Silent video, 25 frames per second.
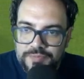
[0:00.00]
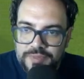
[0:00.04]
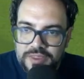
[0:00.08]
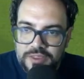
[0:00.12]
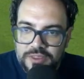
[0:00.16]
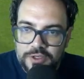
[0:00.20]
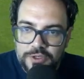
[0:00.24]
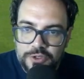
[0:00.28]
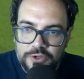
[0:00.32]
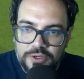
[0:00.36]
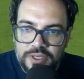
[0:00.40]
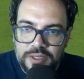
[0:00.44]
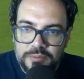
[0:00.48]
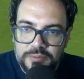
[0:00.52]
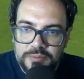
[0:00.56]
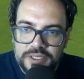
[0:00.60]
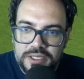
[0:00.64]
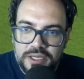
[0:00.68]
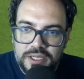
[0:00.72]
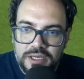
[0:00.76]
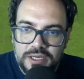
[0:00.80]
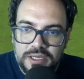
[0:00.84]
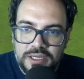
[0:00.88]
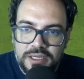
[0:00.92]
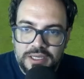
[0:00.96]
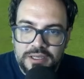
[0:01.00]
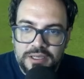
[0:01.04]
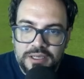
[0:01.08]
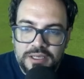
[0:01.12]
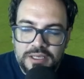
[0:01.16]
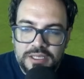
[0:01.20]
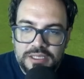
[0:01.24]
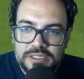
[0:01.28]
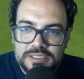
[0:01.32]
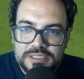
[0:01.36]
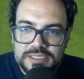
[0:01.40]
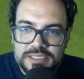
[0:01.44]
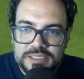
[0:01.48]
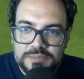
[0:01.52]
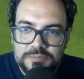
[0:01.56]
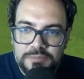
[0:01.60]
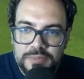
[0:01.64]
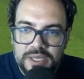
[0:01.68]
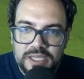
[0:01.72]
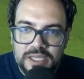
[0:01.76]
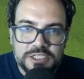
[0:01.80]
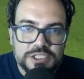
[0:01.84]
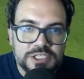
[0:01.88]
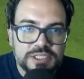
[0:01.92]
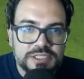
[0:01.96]
The new number 9
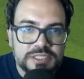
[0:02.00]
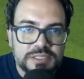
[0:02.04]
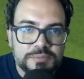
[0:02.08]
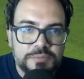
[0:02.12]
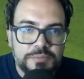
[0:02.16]
smashes it